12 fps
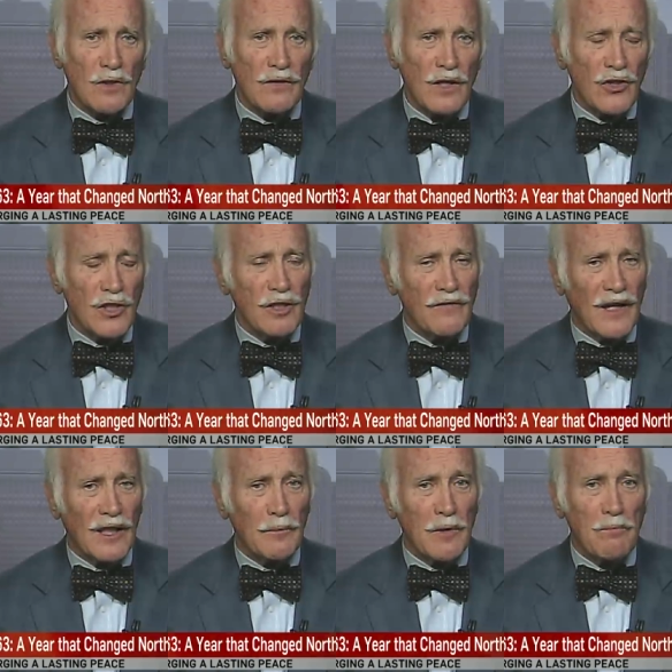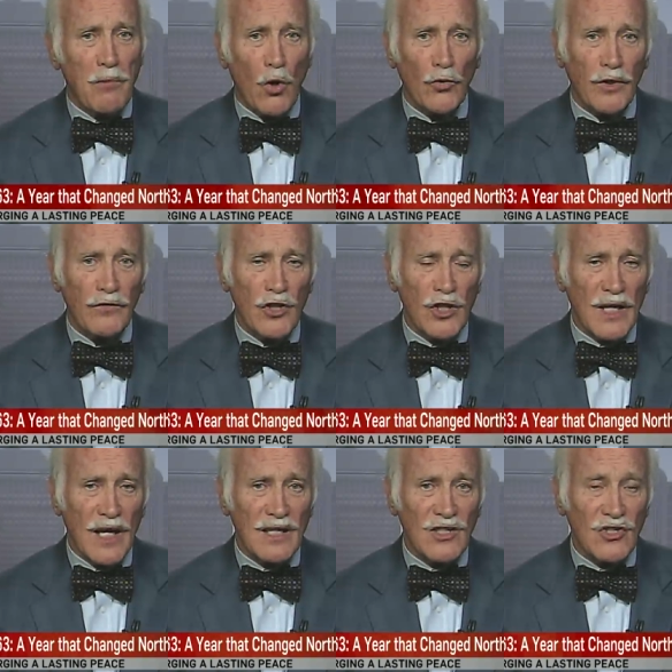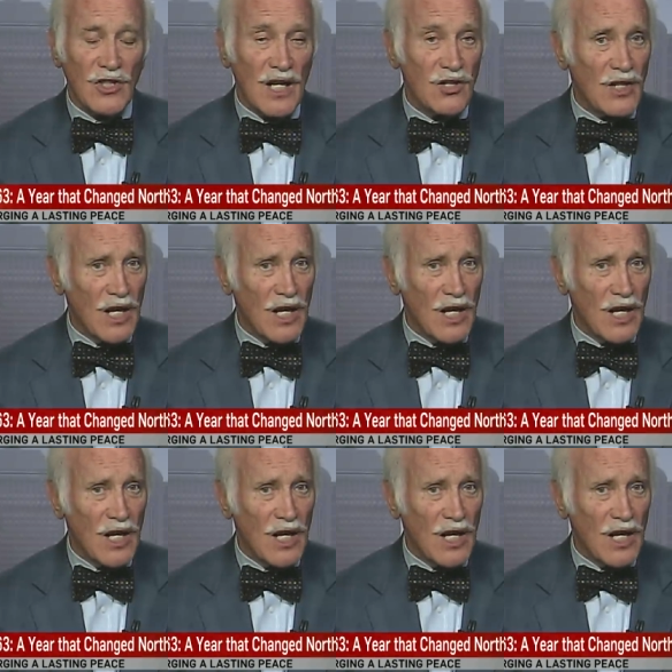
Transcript: of the development both of the United States